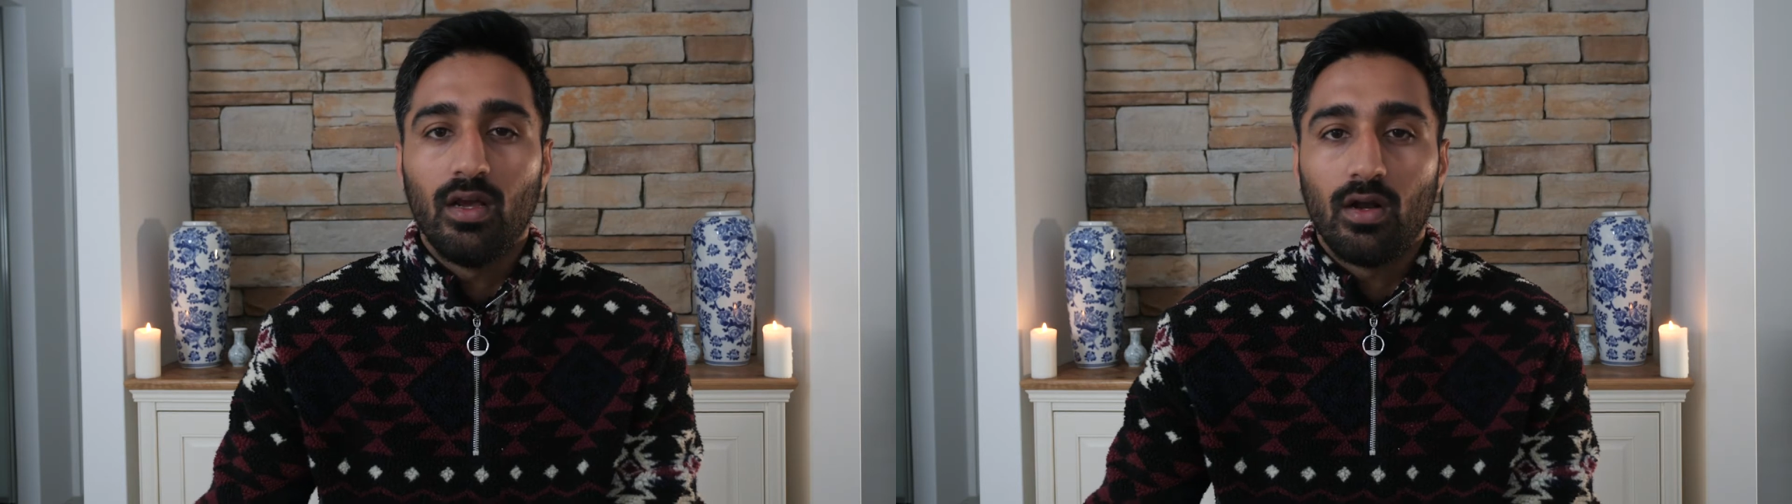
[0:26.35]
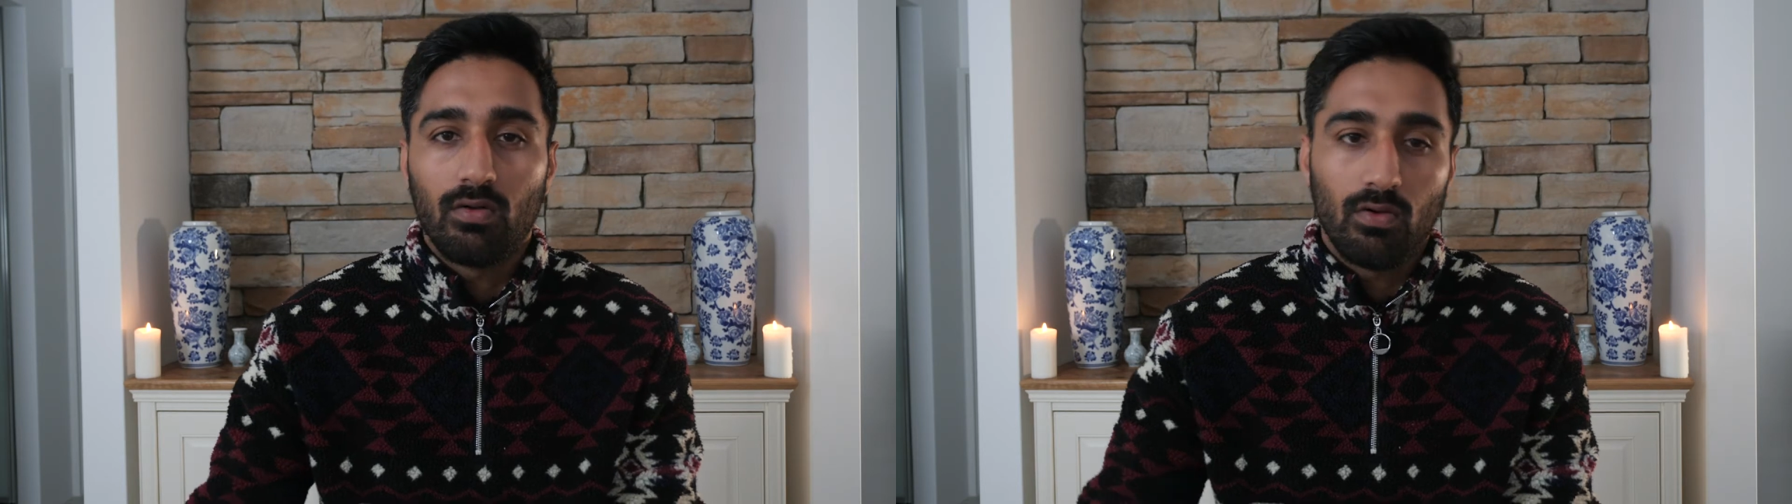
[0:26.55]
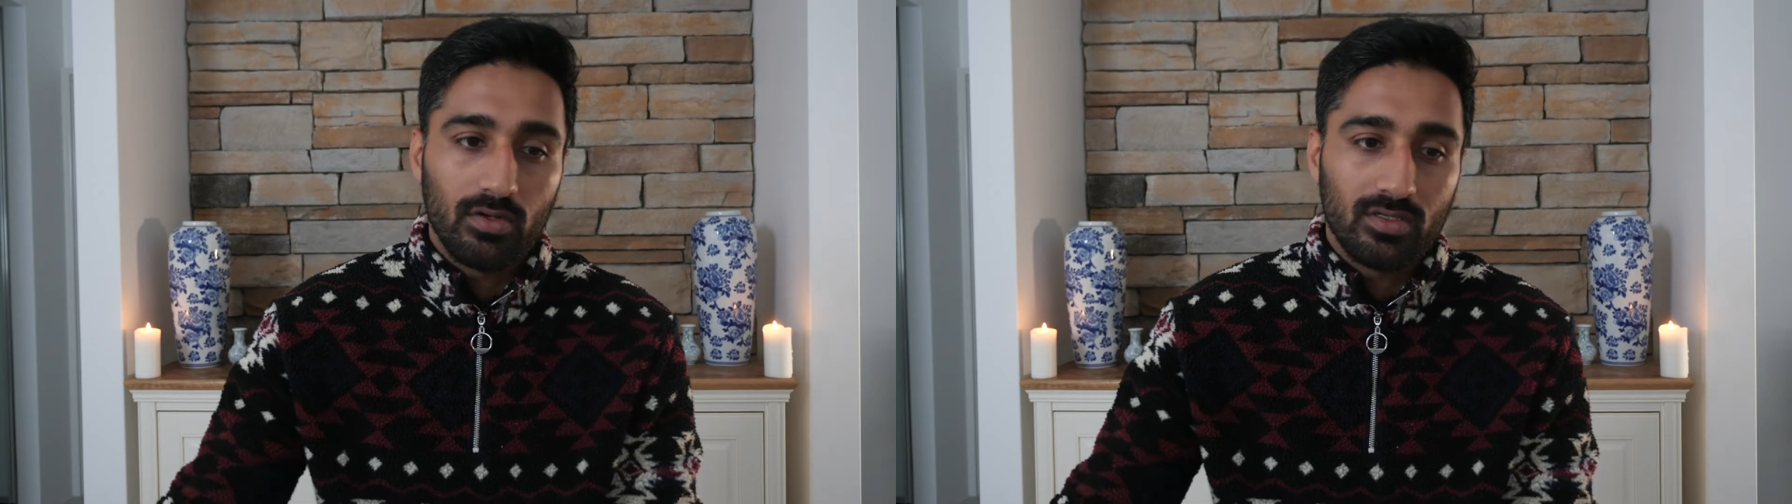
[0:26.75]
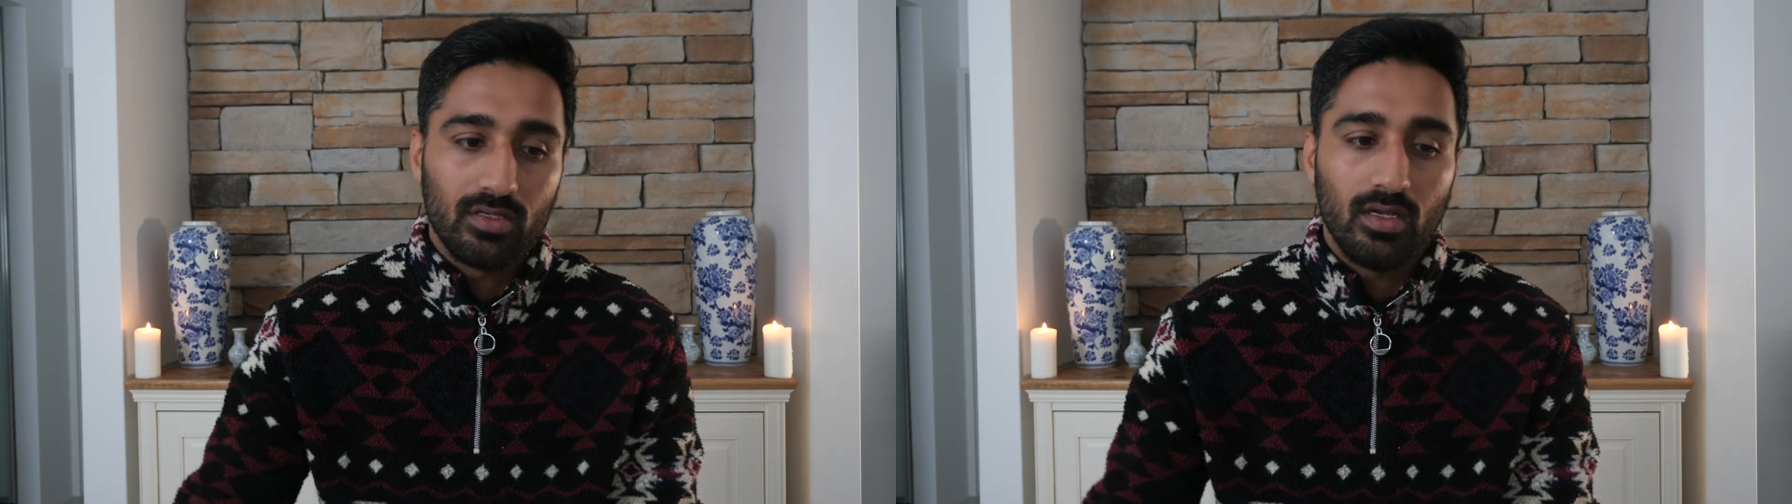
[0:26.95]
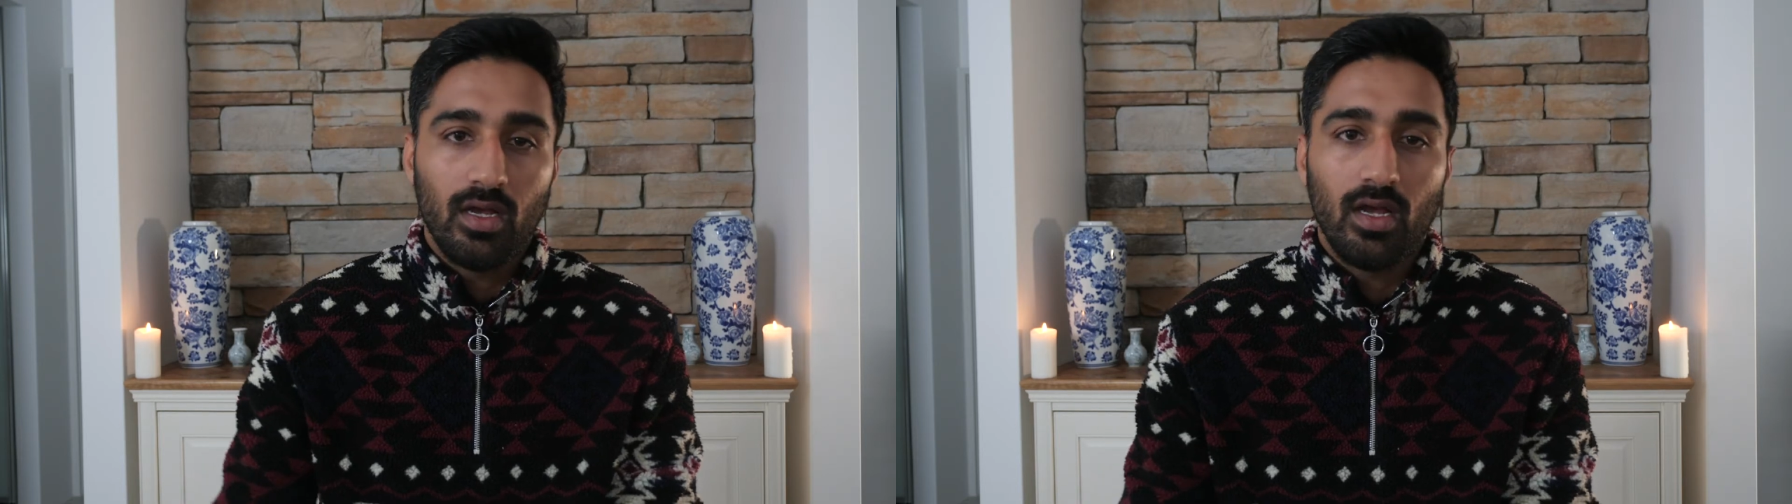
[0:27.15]

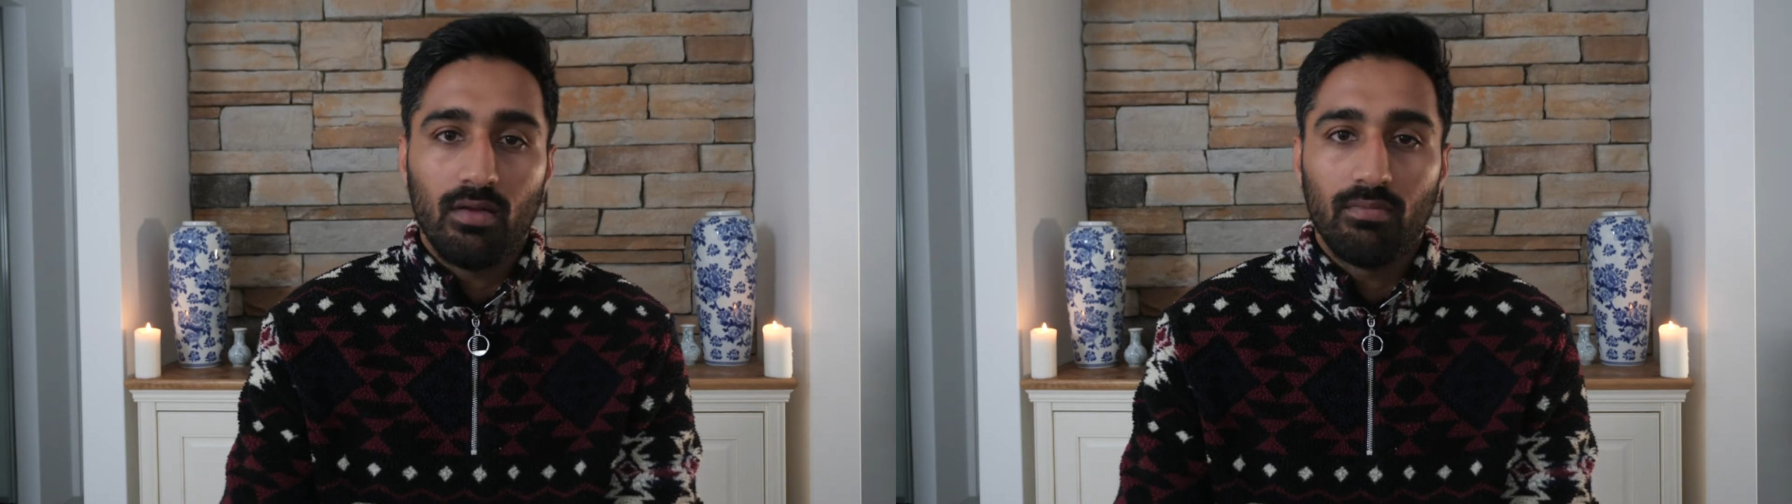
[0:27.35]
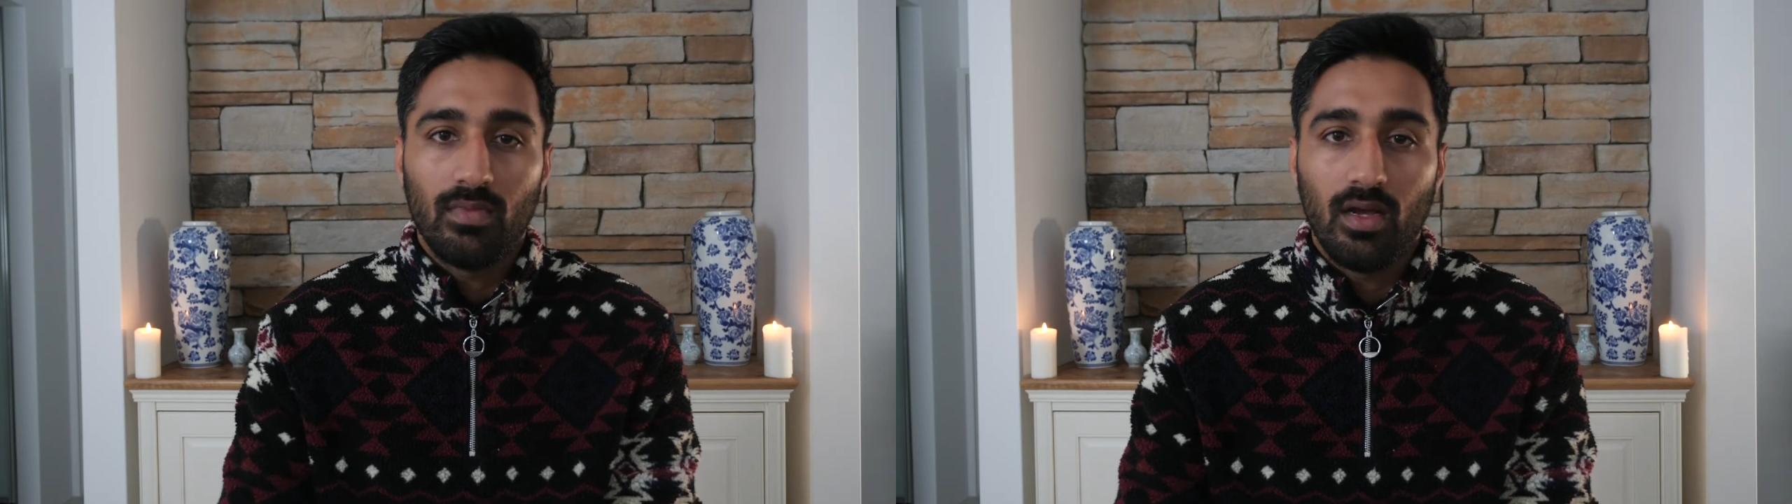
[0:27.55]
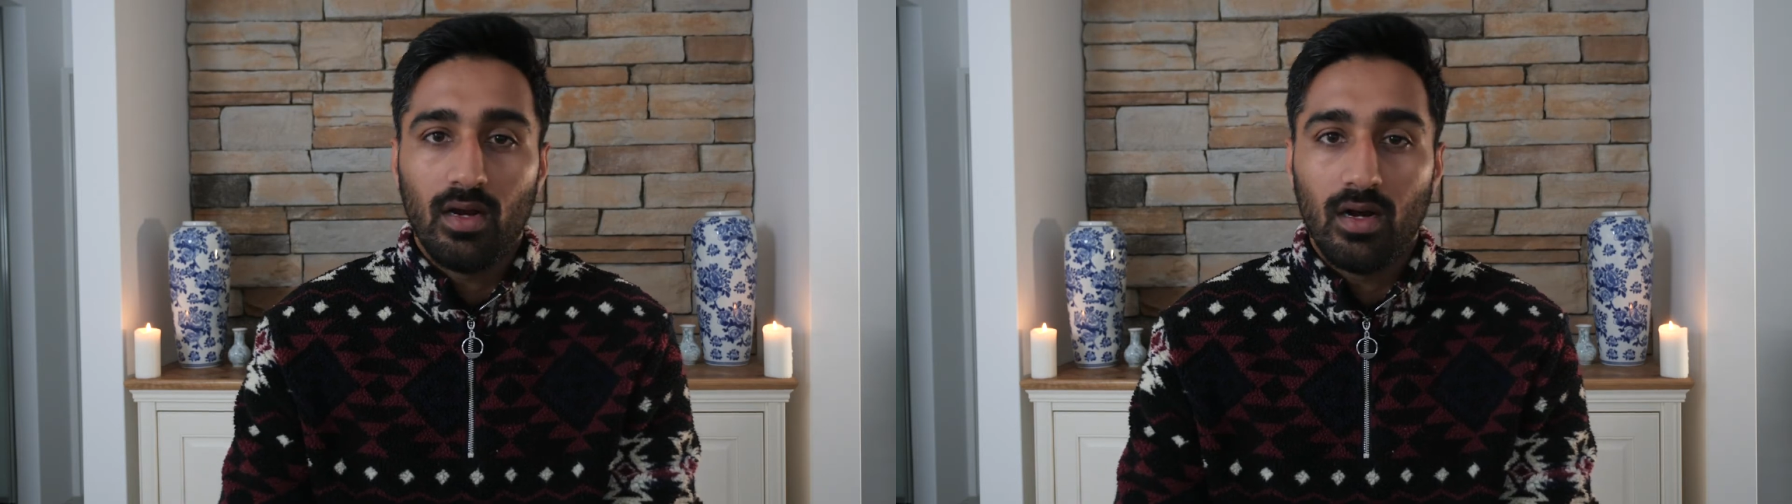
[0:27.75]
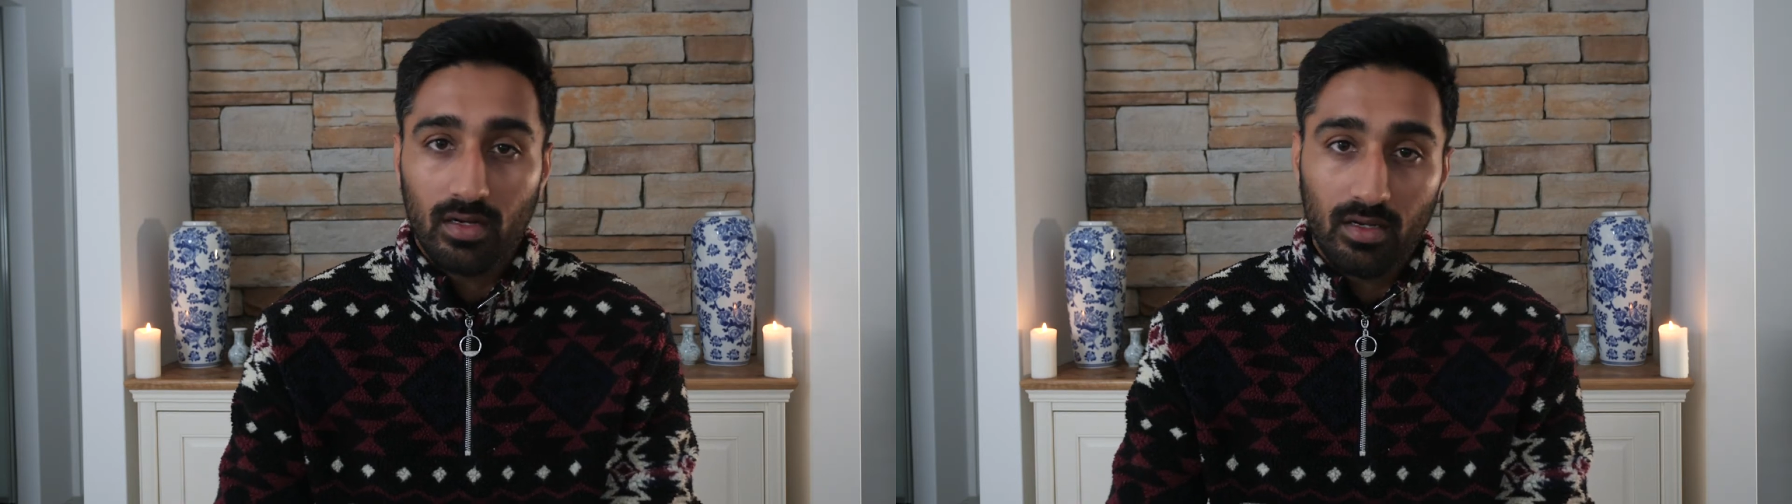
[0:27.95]
across our